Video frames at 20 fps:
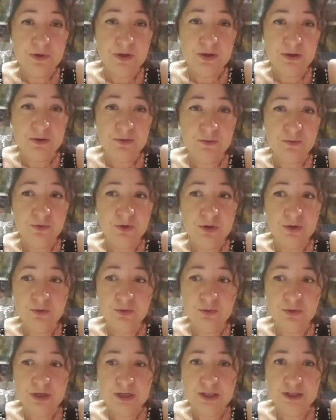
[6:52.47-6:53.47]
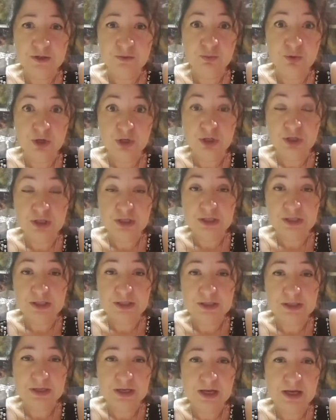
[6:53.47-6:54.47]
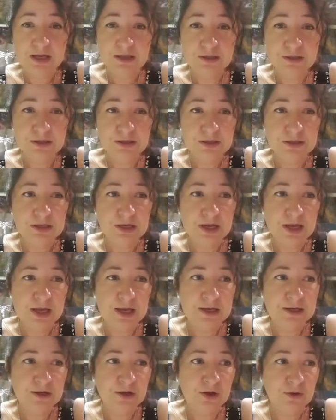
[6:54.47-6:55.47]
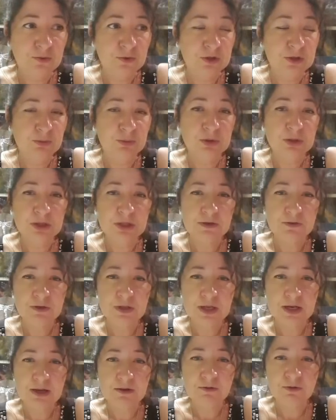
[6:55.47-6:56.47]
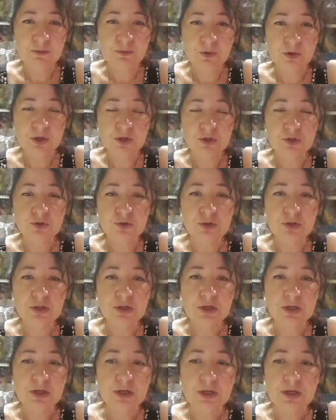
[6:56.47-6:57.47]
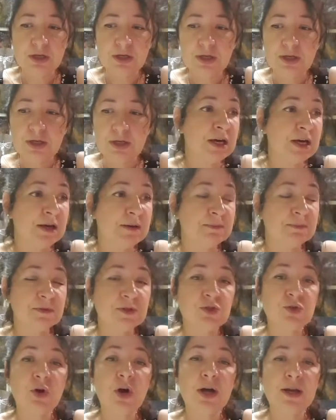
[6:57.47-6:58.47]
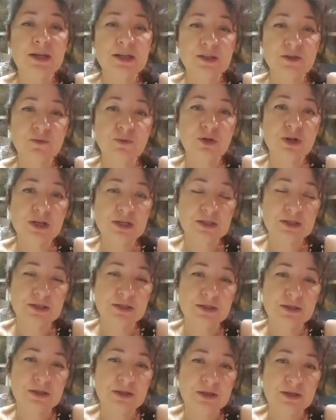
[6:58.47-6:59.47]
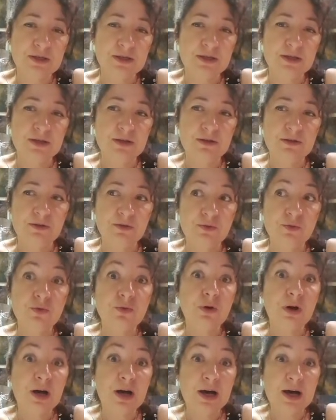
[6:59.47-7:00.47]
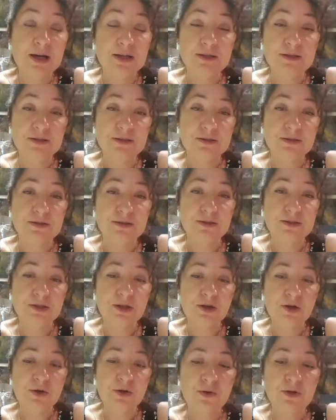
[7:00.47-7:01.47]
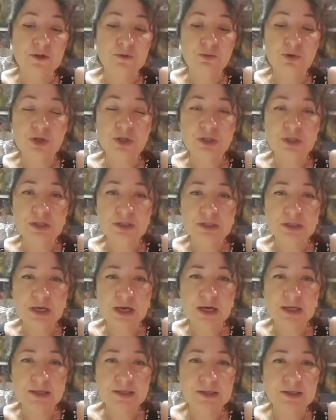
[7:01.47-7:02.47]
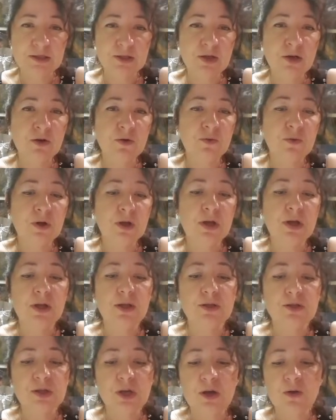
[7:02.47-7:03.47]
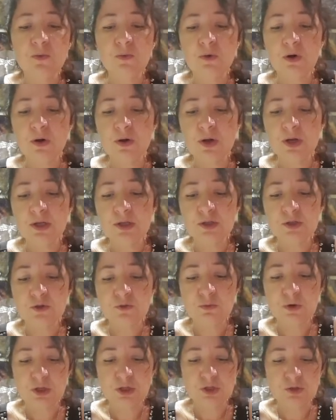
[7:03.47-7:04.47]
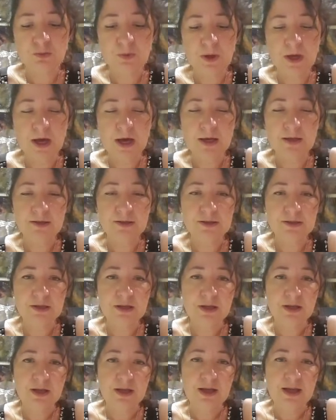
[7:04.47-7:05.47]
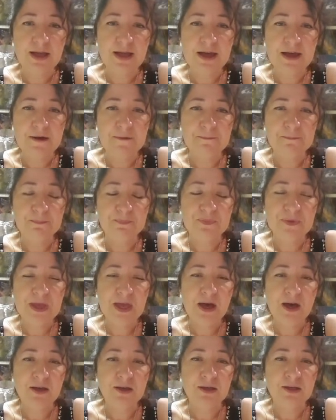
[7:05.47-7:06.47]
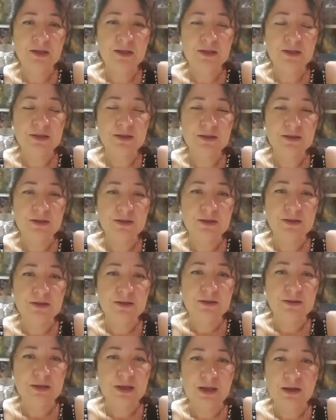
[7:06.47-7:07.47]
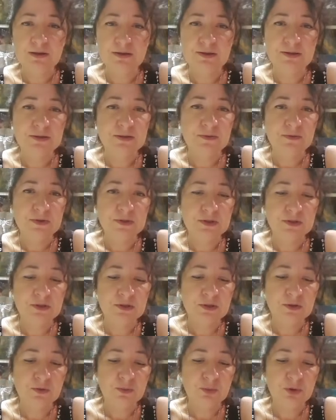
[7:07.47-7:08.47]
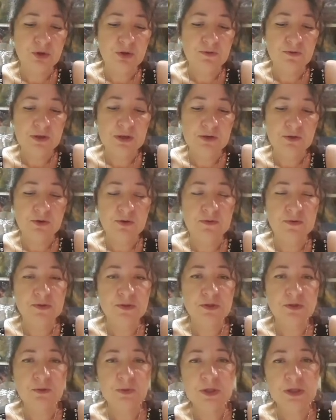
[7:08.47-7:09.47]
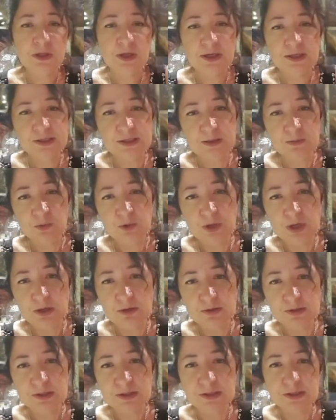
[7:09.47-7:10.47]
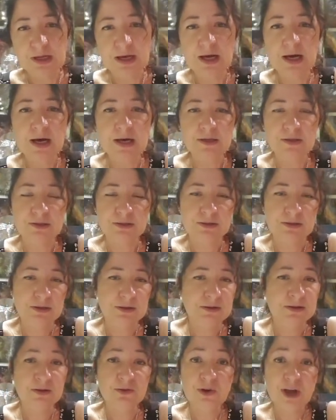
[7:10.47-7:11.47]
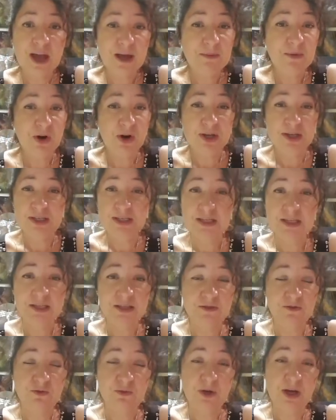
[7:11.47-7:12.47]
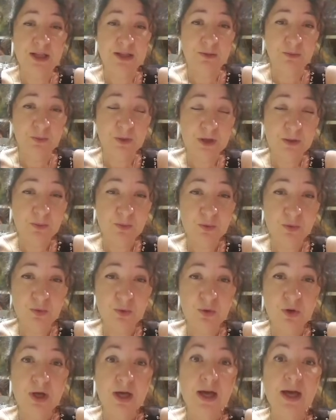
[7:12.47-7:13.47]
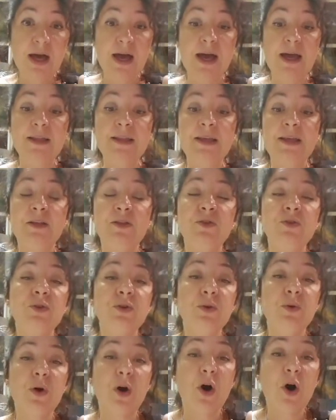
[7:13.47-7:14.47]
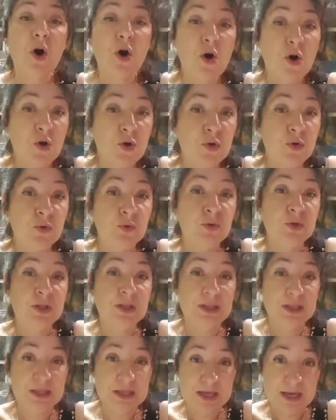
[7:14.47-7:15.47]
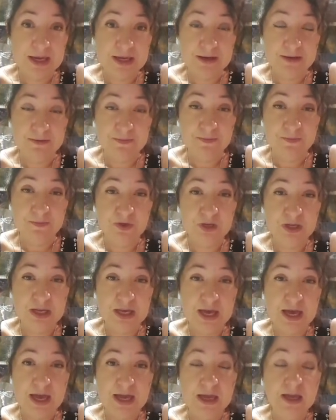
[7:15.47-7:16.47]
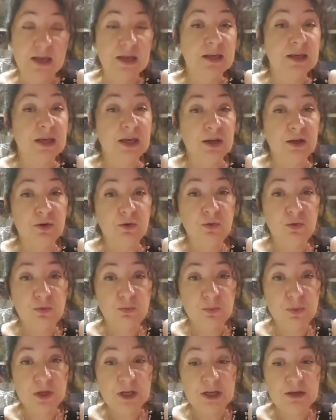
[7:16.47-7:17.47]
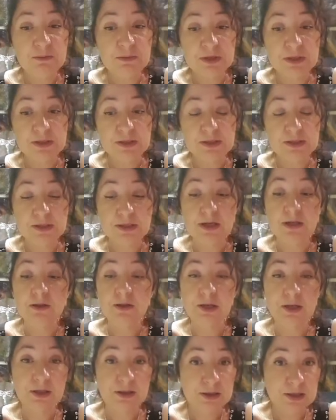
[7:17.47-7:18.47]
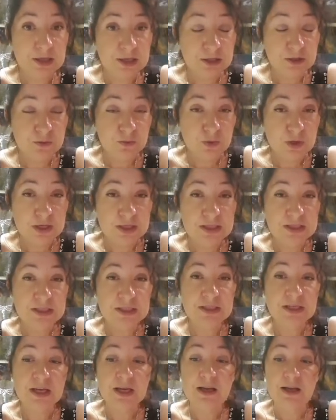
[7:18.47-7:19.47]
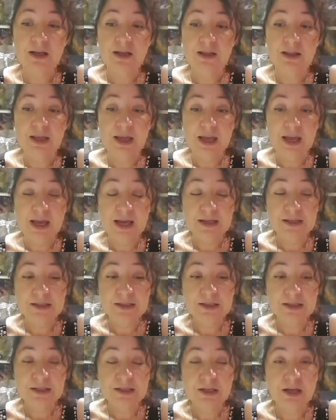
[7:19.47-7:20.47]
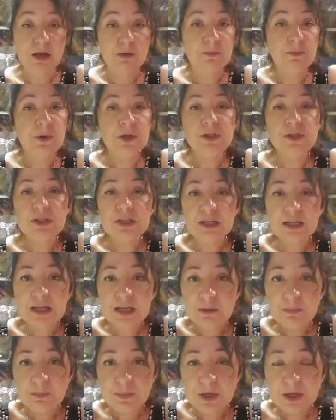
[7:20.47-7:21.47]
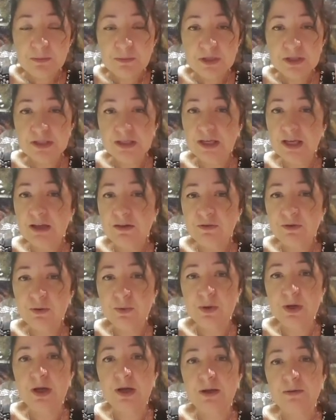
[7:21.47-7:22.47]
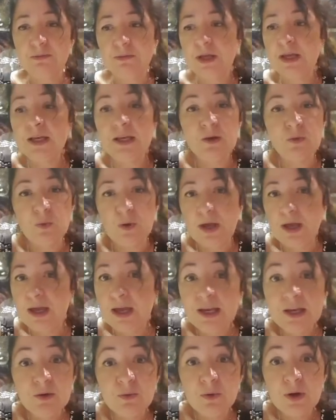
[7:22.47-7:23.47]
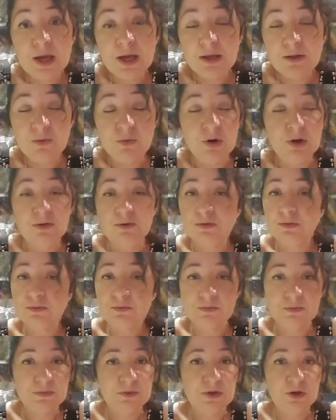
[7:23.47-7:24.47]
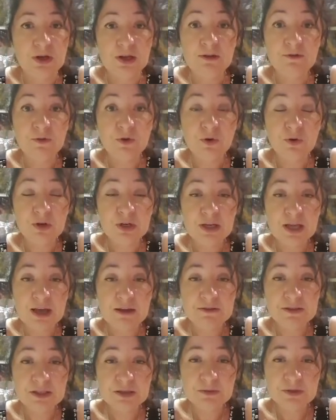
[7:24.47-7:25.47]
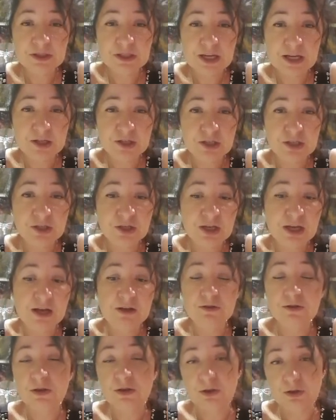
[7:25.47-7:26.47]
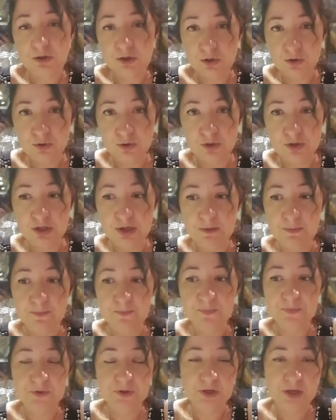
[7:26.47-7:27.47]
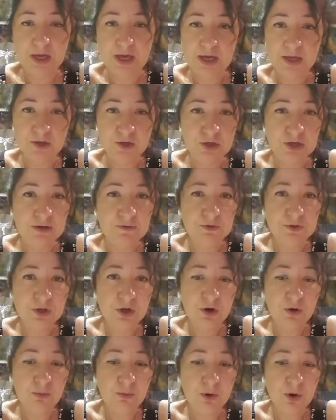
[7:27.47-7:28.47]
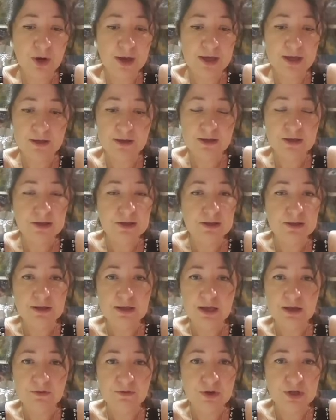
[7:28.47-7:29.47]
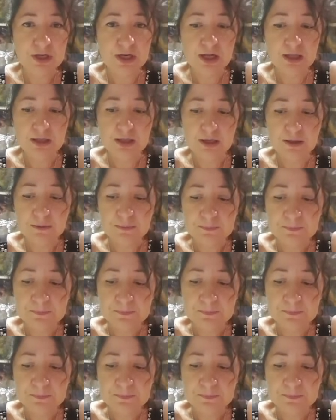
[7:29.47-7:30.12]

a real expressionist artist, and I really believe that everybody should try and express through art. So expression as artists. Don't worry too much about how you're gonna, if it's gonna look perfect or if it's gonna be like somebody else's art. And grab ideas from other people and then do your own thing. Okay, get good pigments like these ones. They're excellent, but you can get pigments everywhere, anywhere you want. You know, if you already have some stashed in your house, use them. Okay, you don't have to go and buy every color.